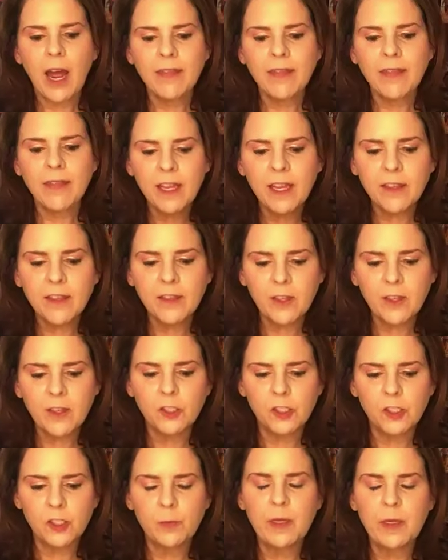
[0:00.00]
i think that
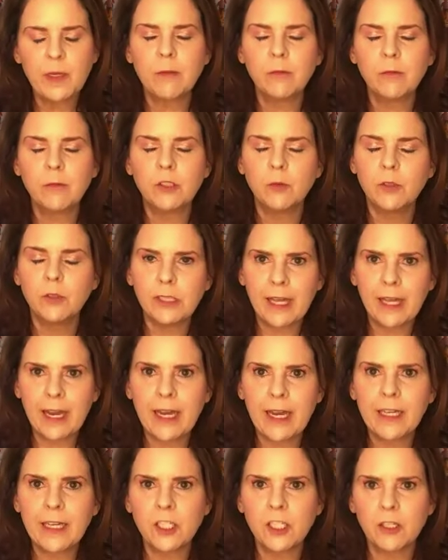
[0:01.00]
they'll just be able to
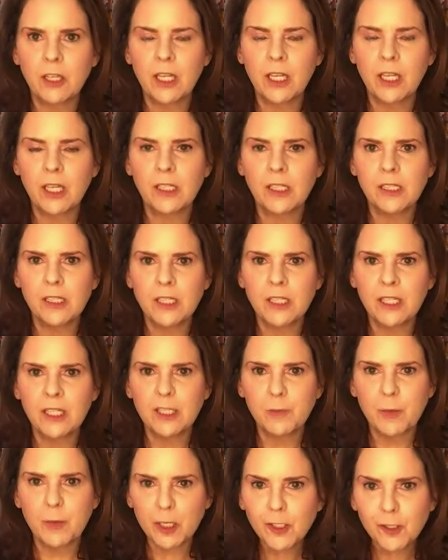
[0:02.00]
relate to the kids in
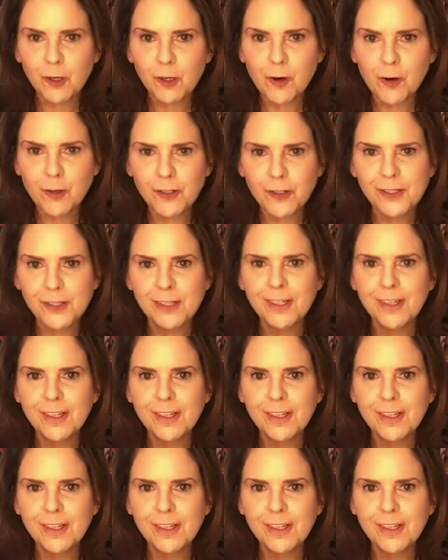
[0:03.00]
these pictures